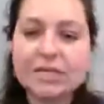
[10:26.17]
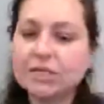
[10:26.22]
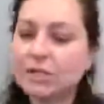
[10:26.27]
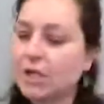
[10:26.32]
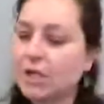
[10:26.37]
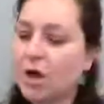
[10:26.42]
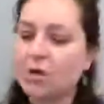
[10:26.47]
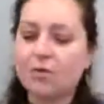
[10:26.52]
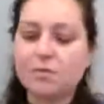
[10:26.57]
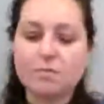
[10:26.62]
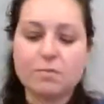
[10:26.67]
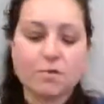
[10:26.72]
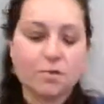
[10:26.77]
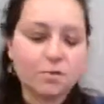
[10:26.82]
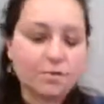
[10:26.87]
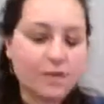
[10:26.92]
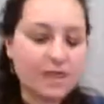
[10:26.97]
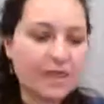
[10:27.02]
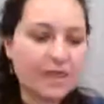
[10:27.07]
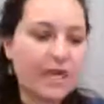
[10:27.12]
So The
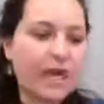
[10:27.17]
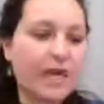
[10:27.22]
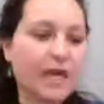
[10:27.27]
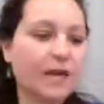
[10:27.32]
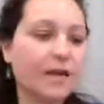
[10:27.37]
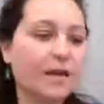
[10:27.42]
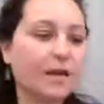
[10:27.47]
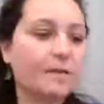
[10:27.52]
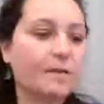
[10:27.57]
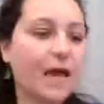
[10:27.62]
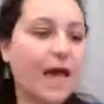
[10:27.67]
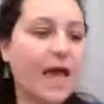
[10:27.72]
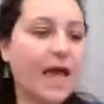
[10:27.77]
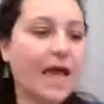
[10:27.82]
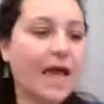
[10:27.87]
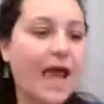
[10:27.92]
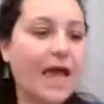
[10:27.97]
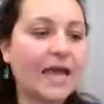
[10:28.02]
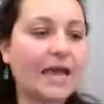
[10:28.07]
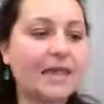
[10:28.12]
Moon Within
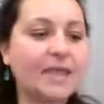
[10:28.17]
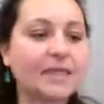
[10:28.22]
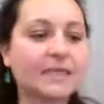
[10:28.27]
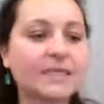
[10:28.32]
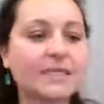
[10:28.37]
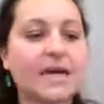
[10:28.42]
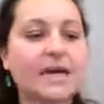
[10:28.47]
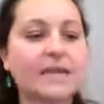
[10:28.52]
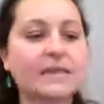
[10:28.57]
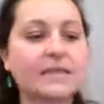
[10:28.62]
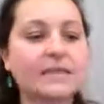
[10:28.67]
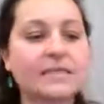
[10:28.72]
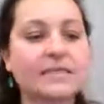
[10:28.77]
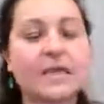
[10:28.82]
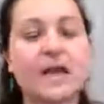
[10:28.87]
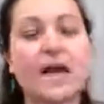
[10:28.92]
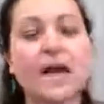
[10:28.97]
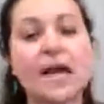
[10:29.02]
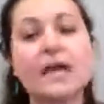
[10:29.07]
by Aida Salazar.